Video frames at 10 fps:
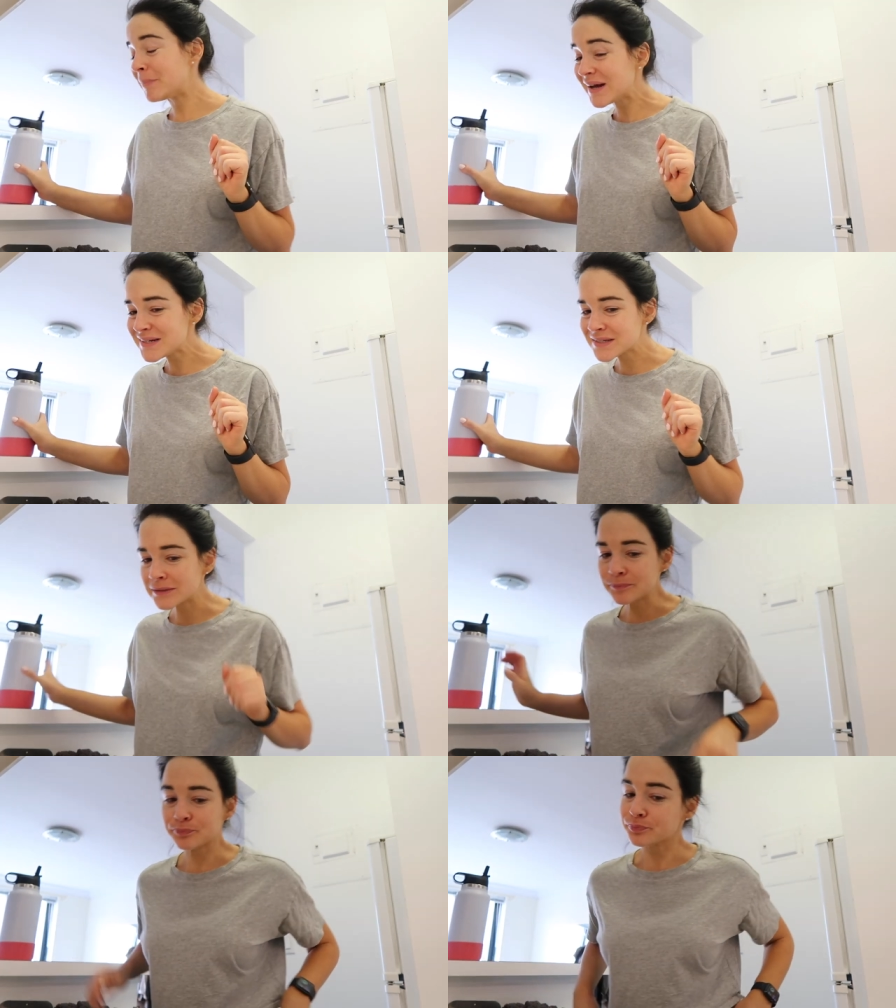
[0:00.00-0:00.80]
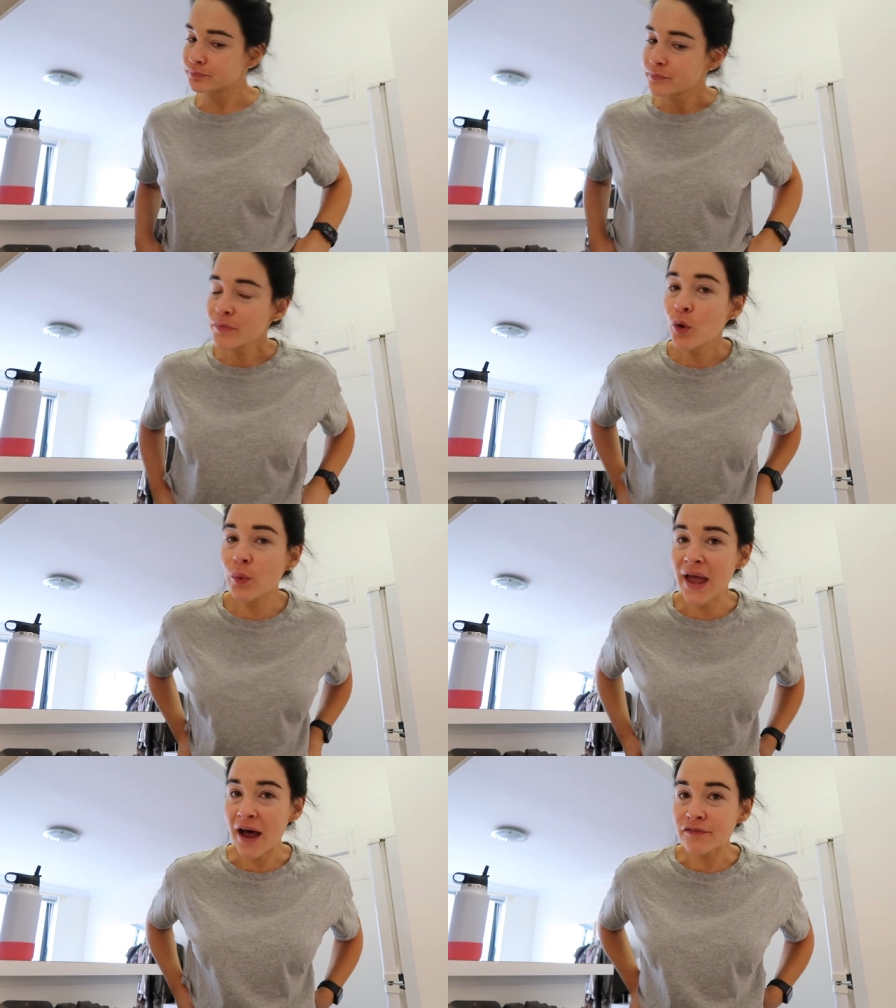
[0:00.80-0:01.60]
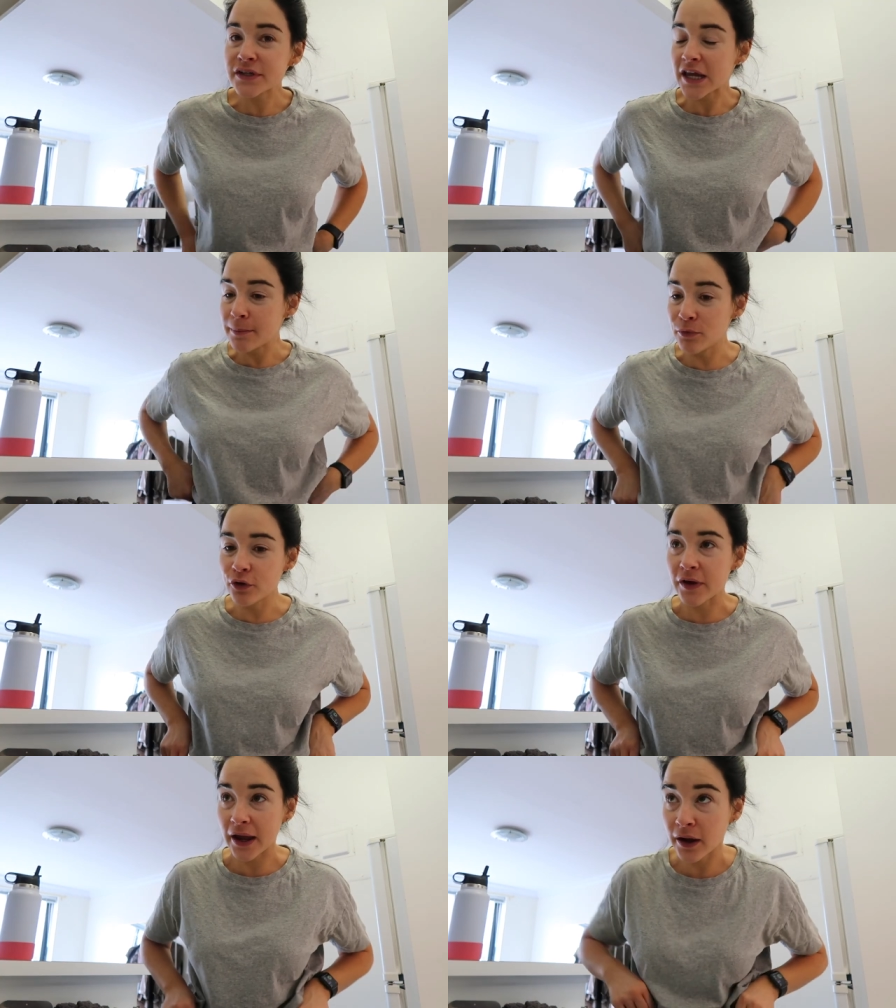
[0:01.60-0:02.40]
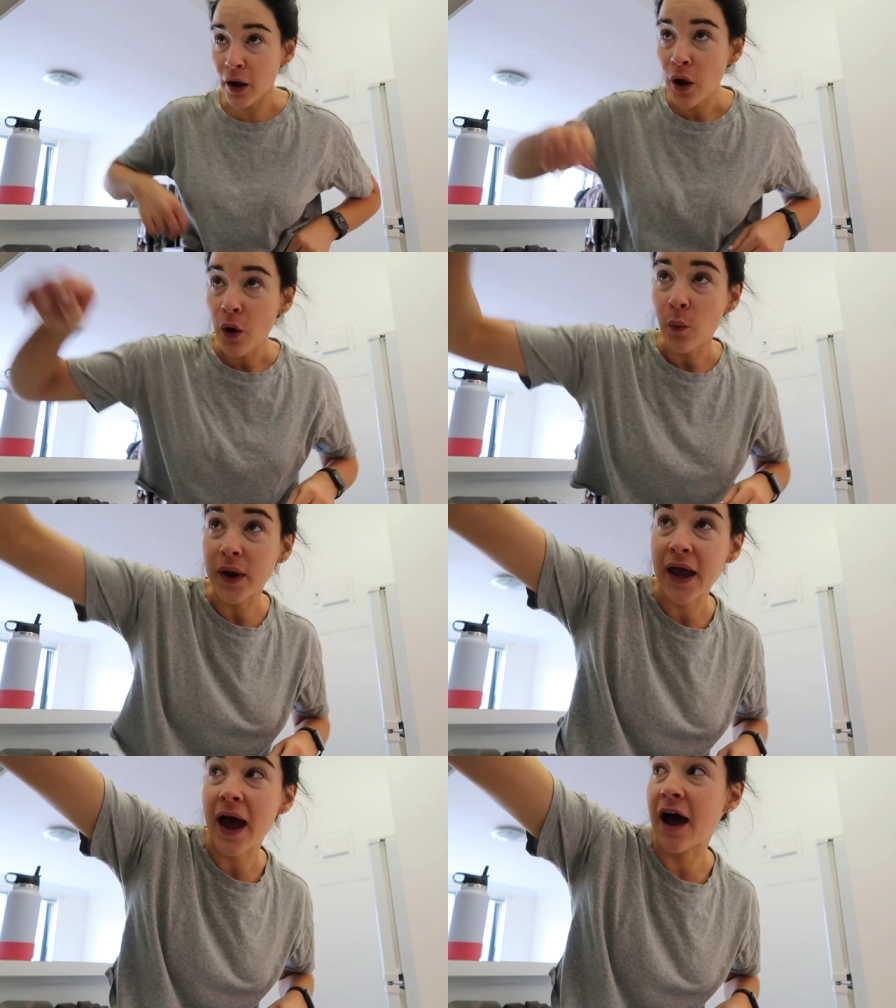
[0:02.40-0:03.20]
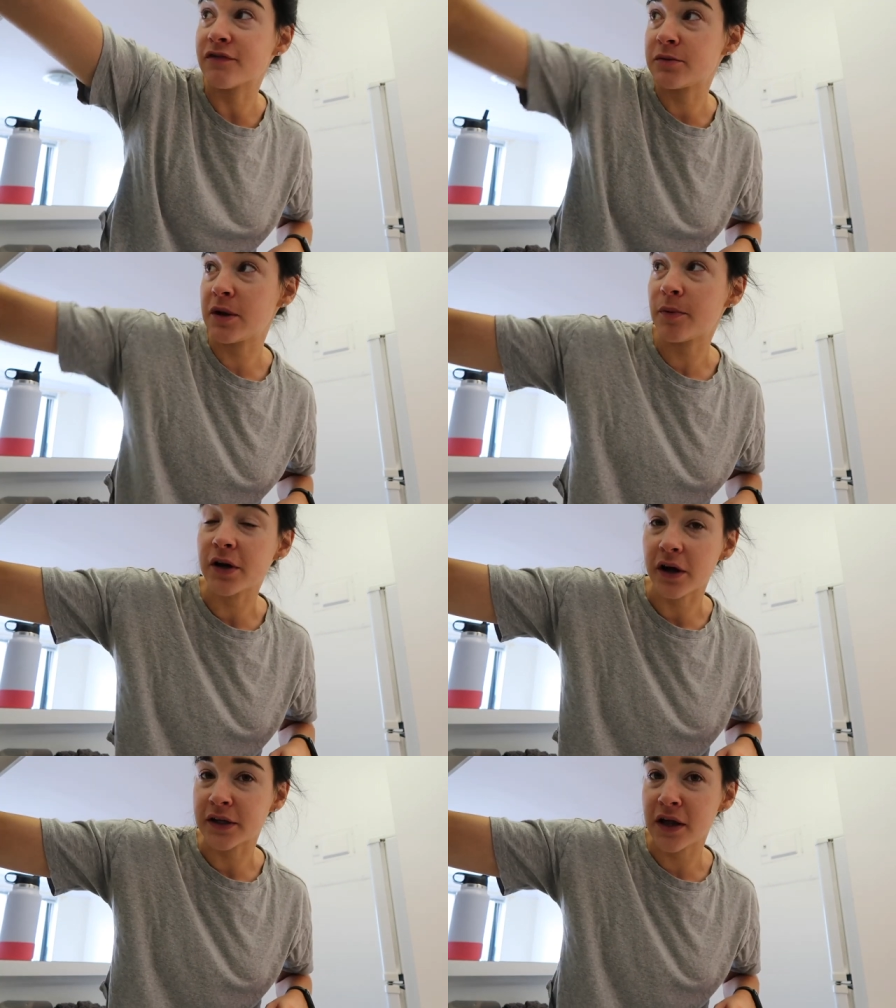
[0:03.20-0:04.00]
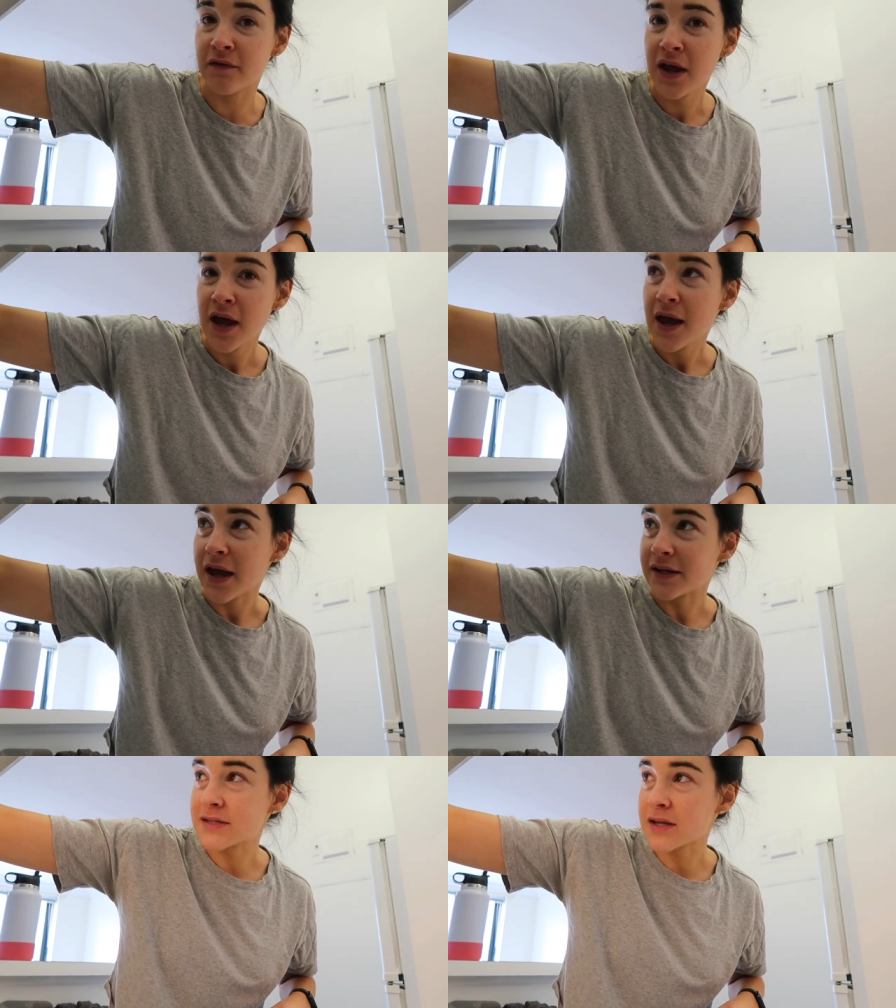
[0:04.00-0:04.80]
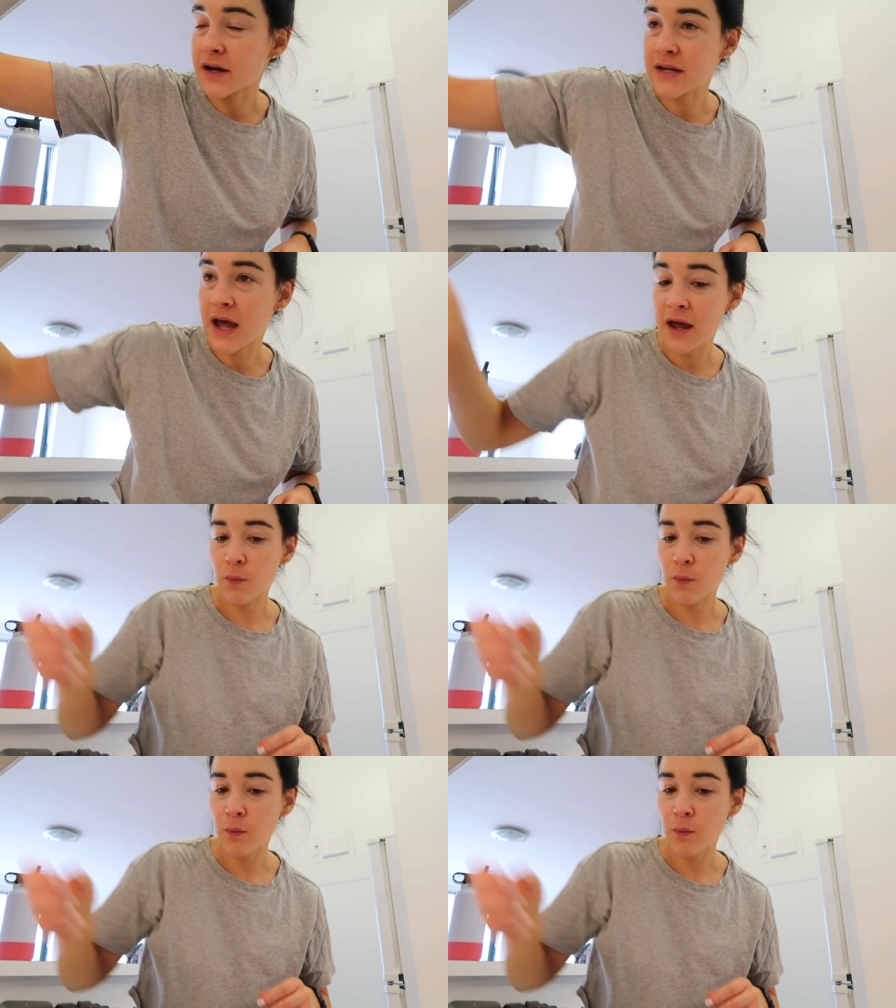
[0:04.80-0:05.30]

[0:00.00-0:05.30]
But we have to keep moving. We have to be productive. It's Sunday,